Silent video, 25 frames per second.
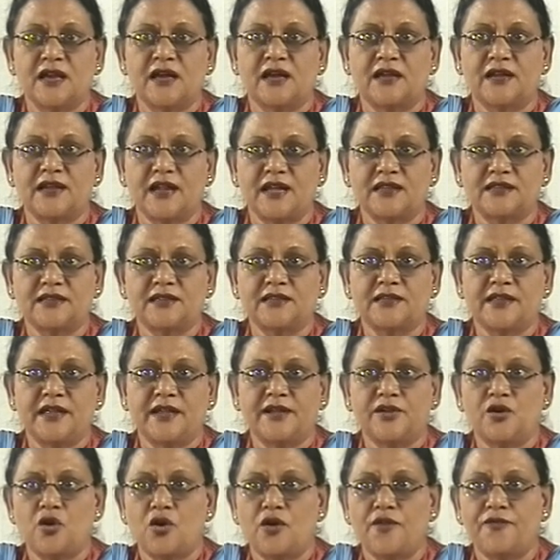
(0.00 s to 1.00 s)
rather
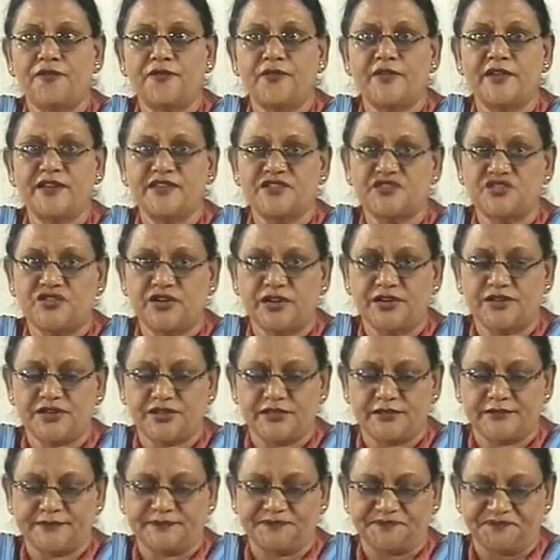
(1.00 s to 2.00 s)
than of
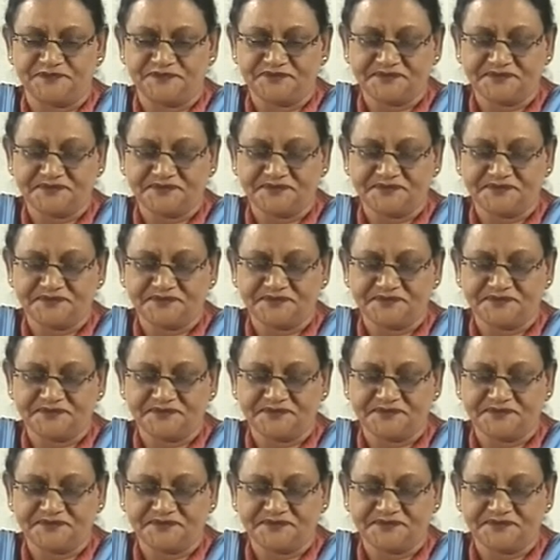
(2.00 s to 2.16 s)
instruction.